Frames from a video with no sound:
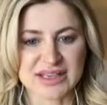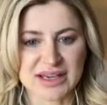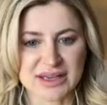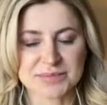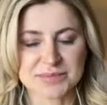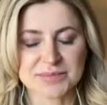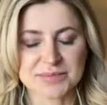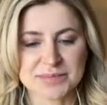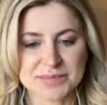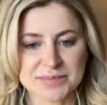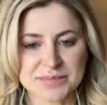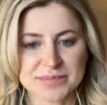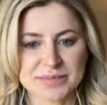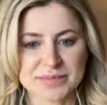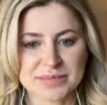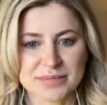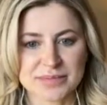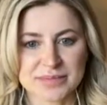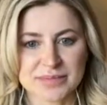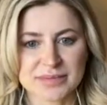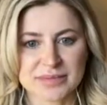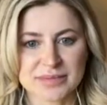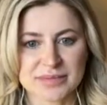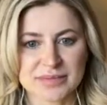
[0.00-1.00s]

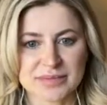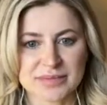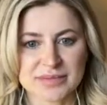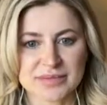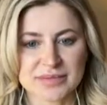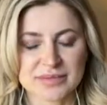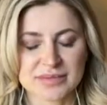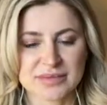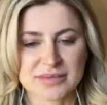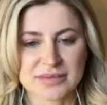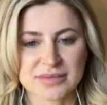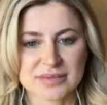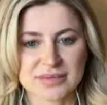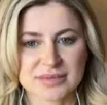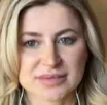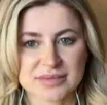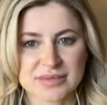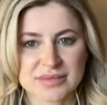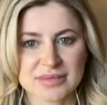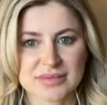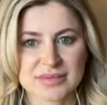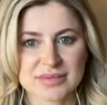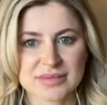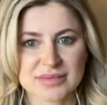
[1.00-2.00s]

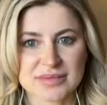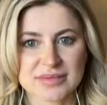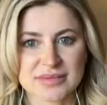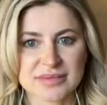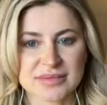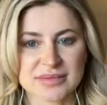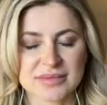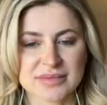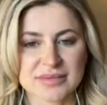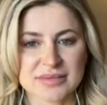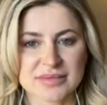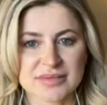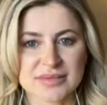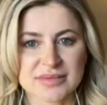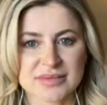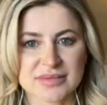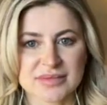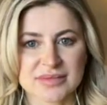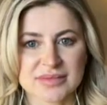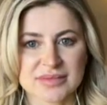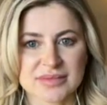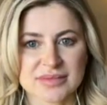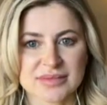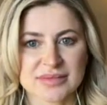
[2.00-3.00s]

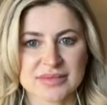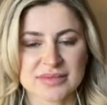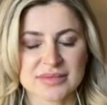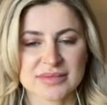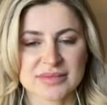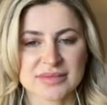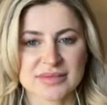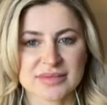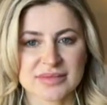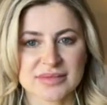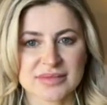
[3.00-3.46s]
This person isn't speaking.